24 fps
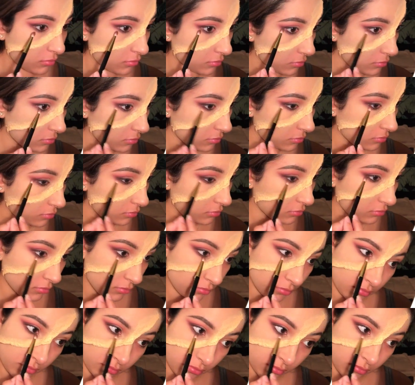And
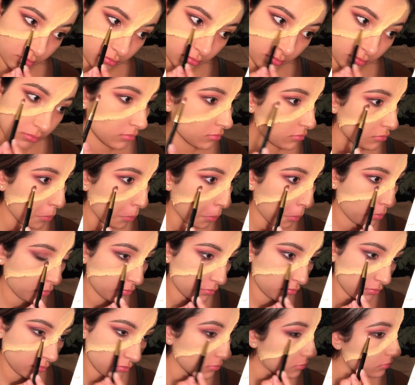adding some maroon
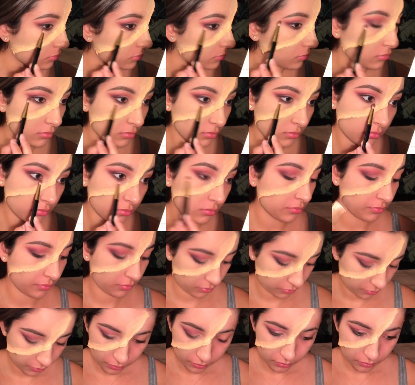to the bottom lash
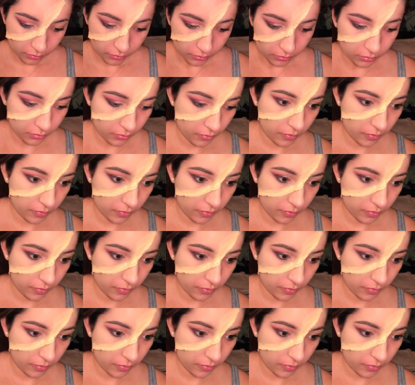line and